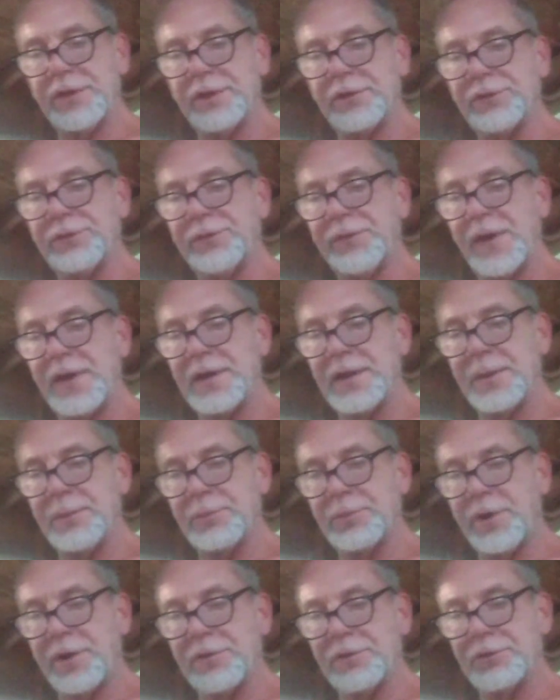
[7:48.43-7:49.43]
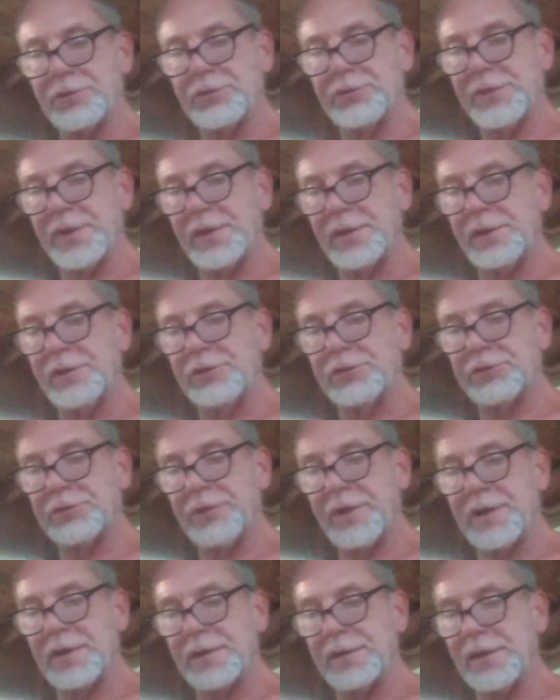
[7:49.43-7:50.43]
its fighting brothers to
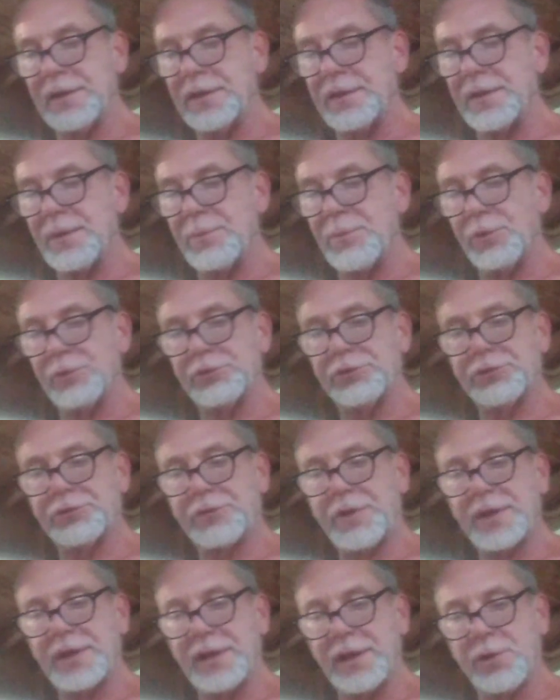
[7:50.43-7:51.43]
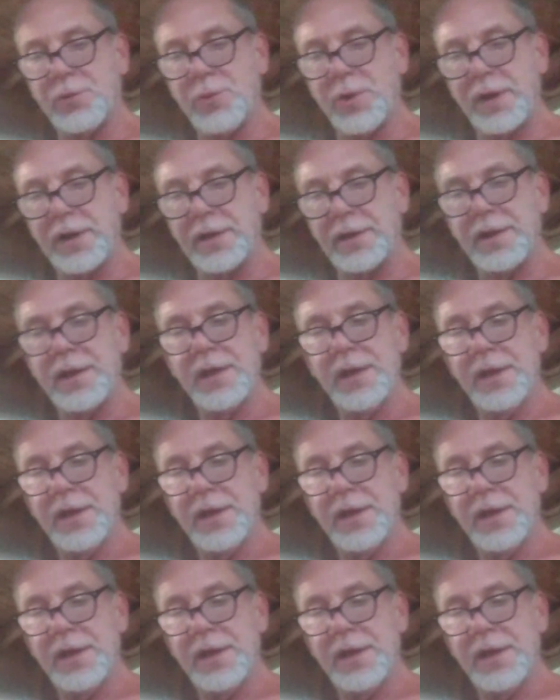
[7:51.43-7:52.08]
illustrate in the most striking way